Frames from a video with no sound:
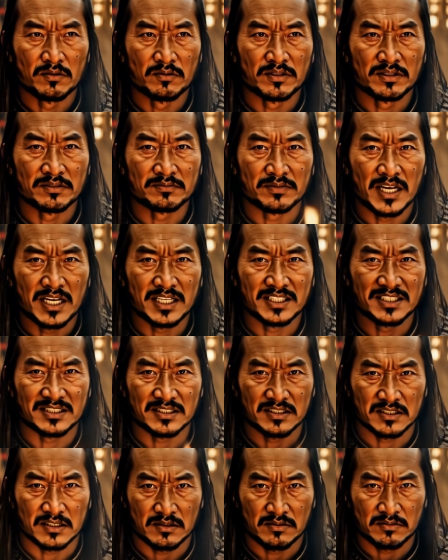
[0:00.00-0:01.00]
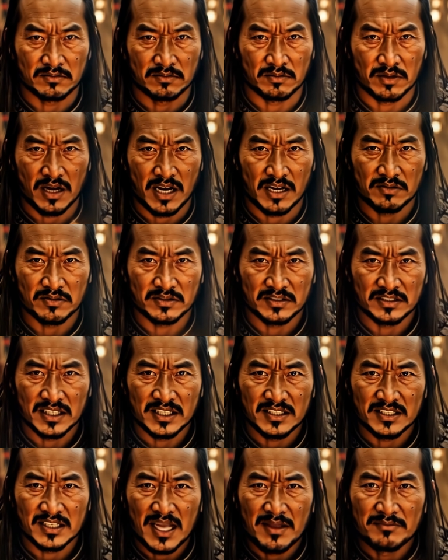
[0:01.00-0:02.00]
When my bride was
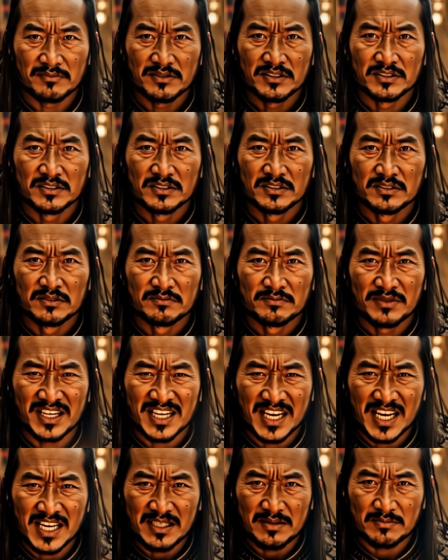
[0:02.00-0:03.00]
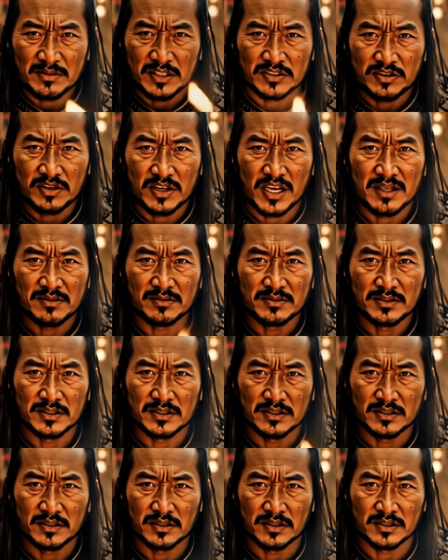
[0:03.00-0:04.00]
kidnapped by an enemy tribe,
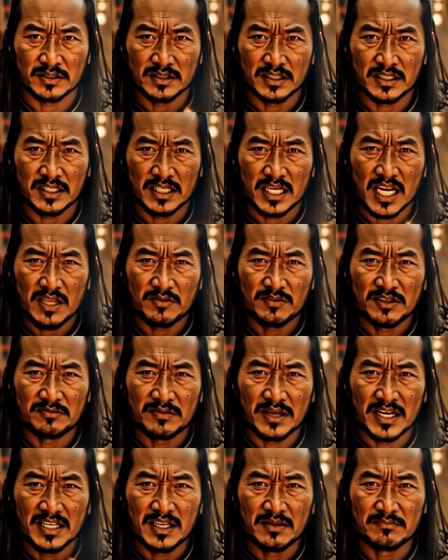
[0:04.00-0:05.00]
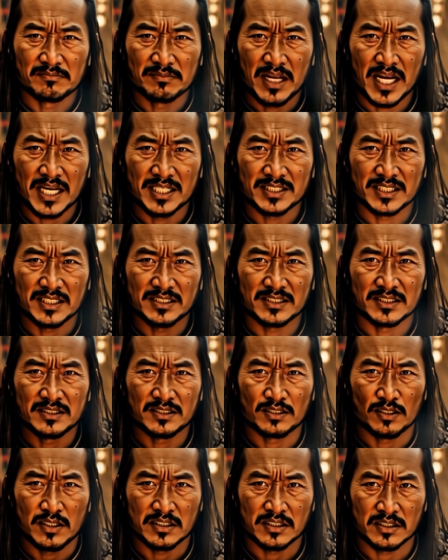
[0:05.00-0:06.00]
it was my companion
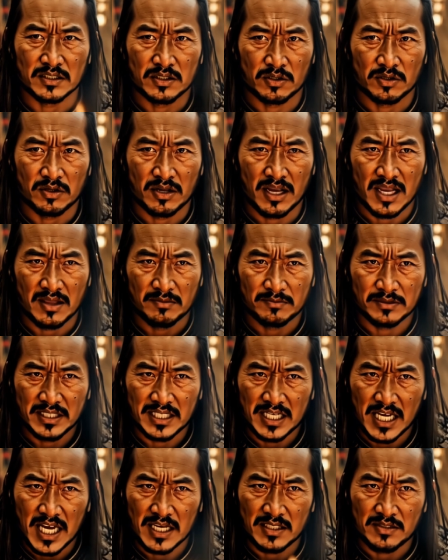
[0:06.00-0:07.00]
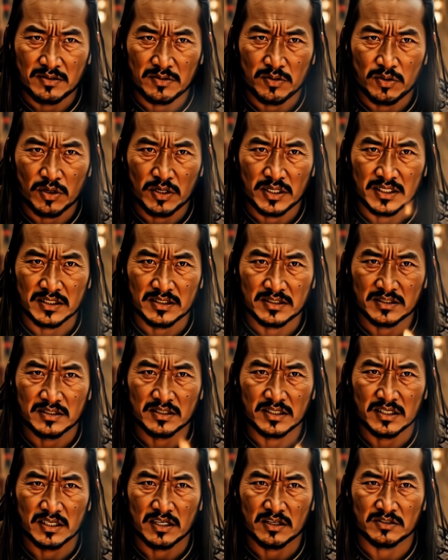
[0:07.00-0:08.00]
who helped me gather warriors
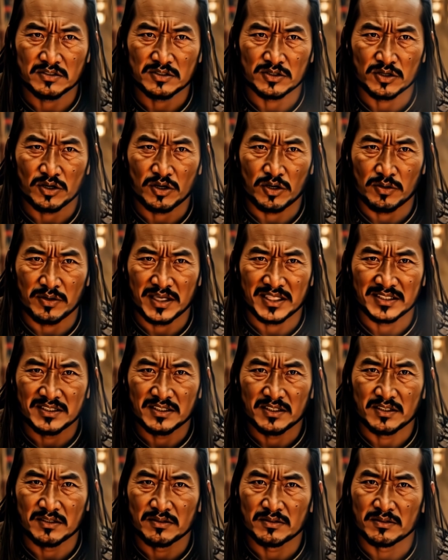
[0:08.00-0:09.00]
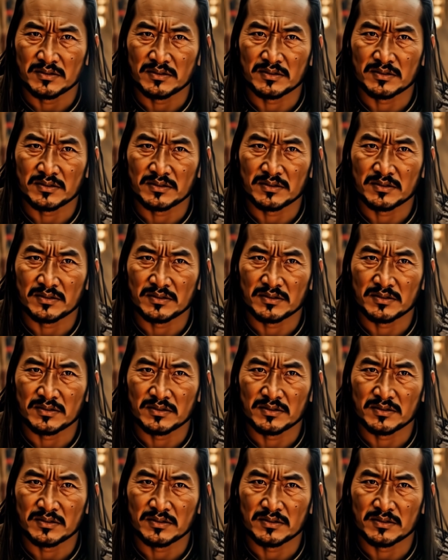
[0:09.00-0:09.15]
for her rescue.